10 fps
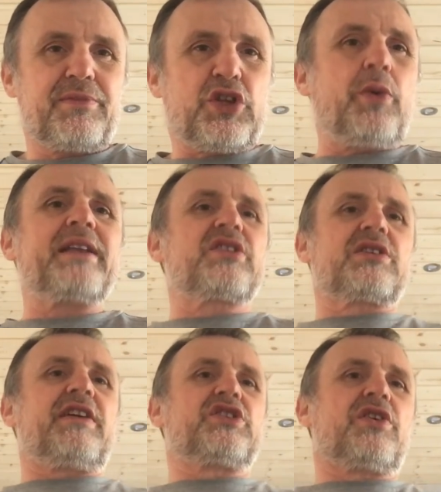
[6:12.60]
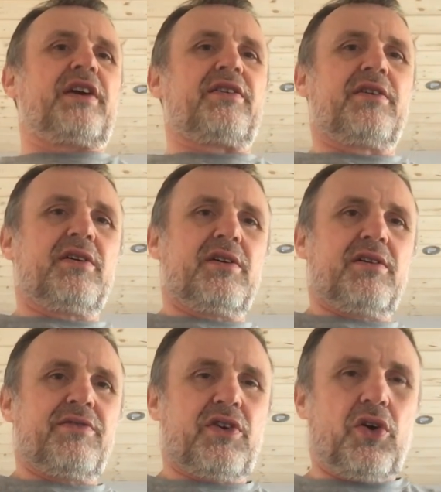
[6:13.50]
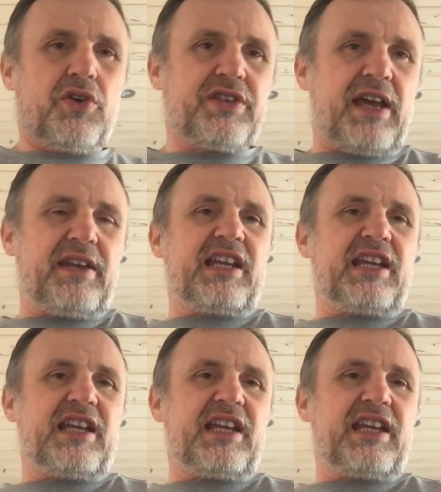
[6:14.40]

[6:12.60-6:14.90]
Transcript: two inches of each other. Of course that